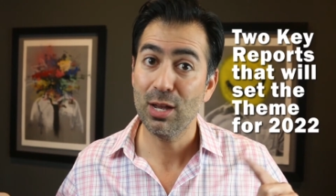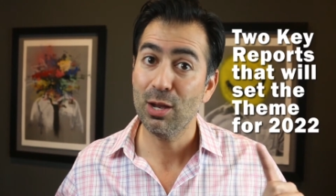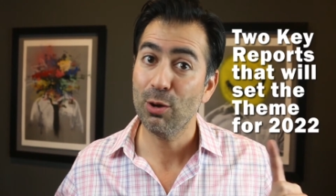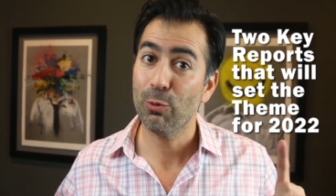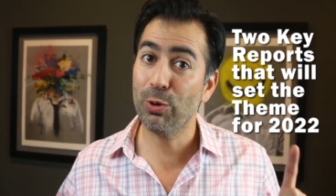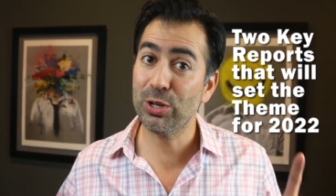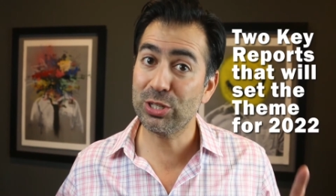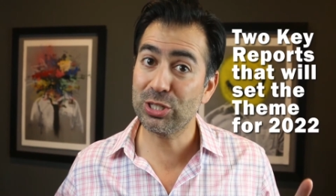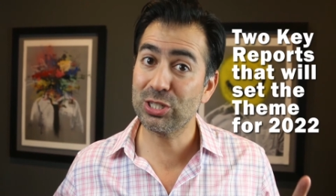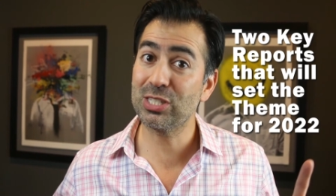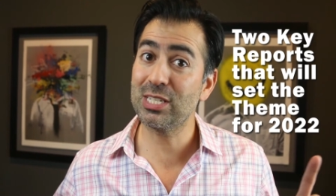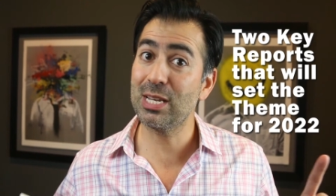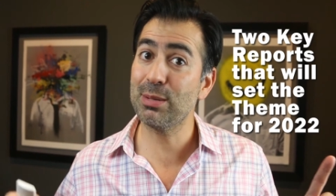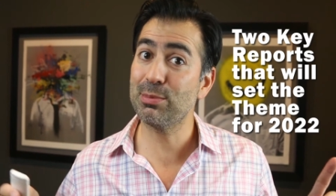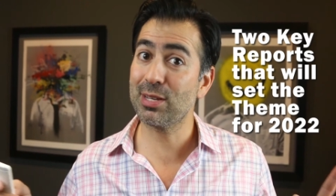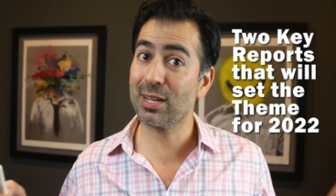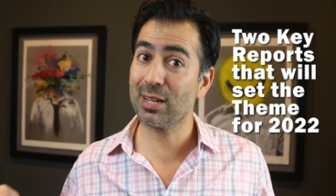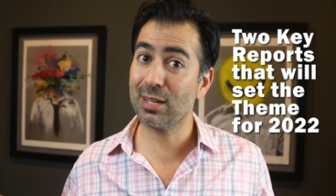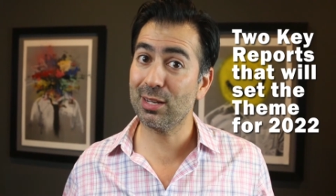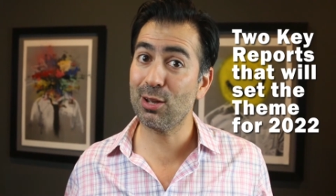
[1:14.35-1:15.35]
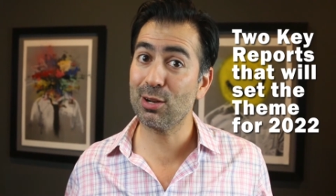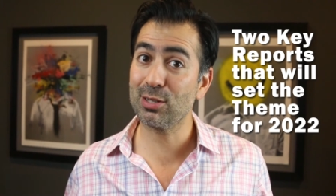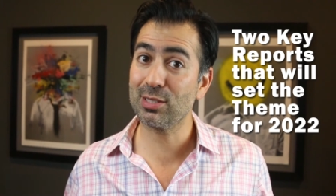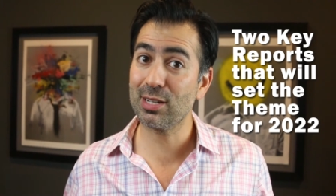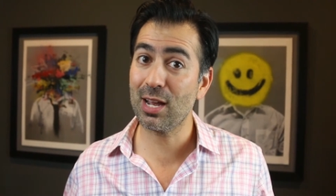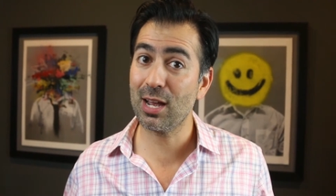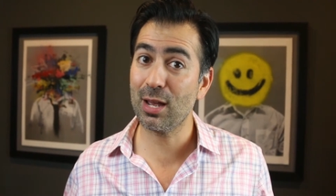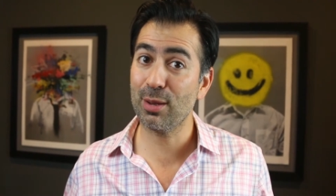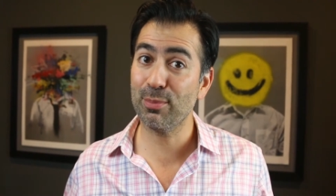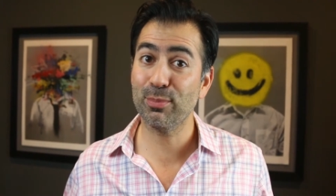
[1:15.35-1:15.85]
which seems like a long
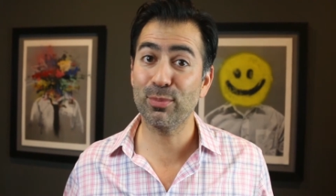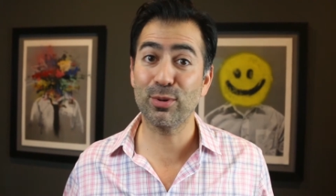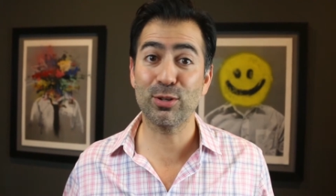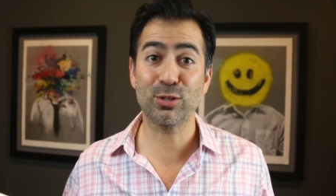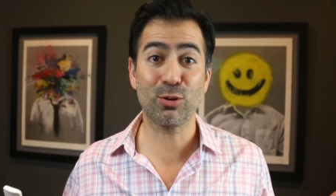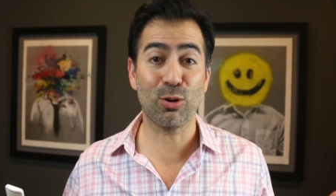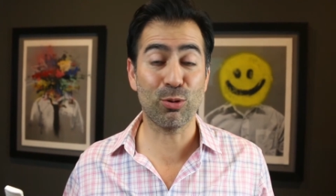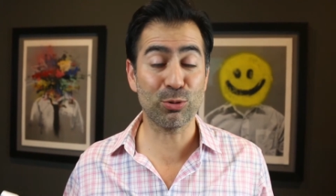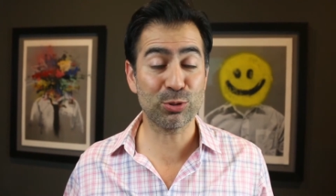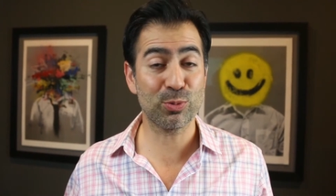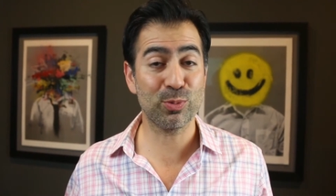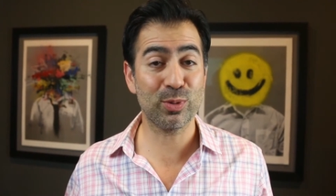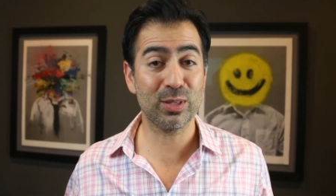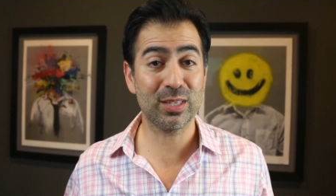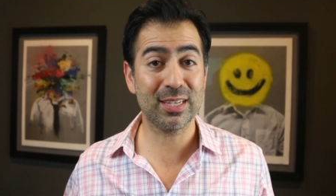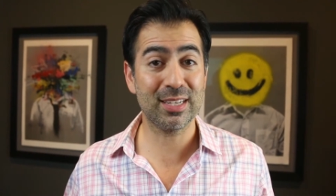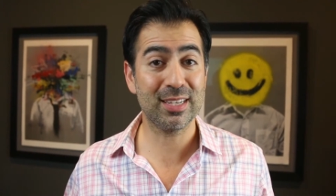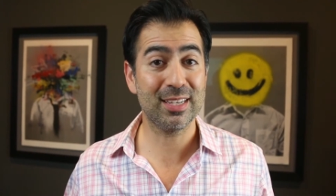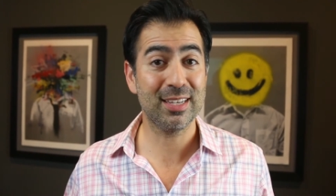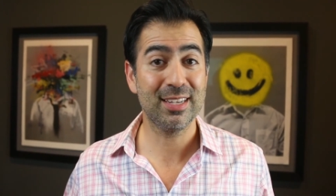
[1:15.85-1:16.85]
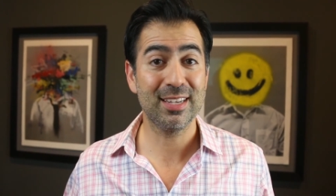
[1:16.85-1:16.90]
time, but ultimately